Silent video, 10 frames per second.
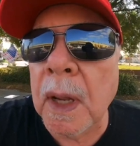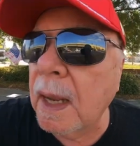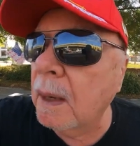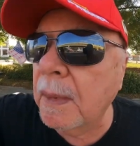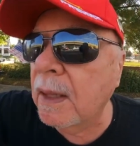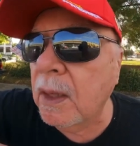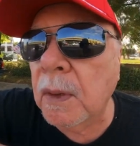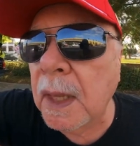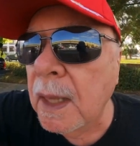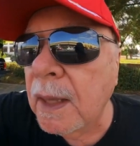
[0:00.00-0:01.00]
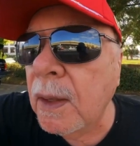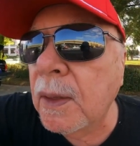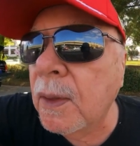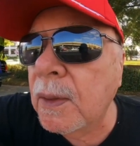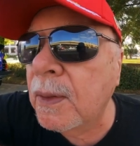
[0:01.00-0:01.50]
I mean,
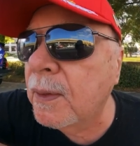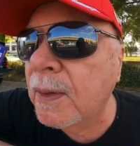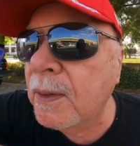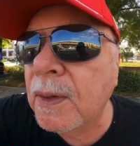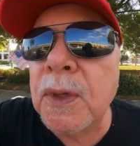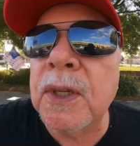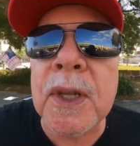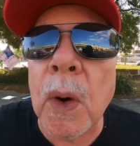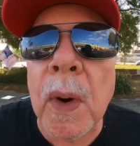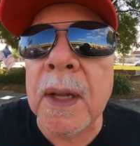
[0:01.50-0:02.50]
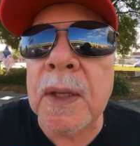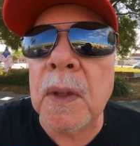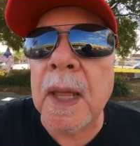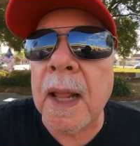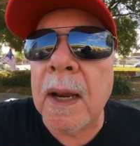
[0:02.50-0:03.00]
you just don't want to
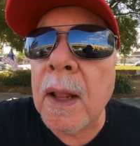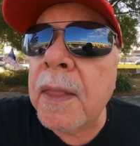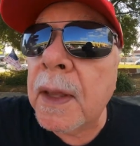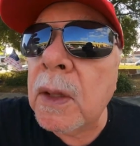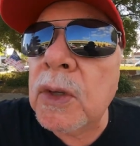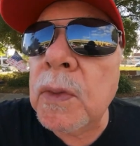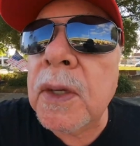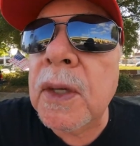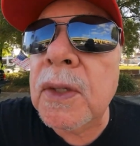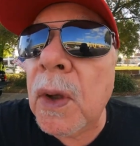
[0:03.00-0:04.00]
do that. And I think those Russian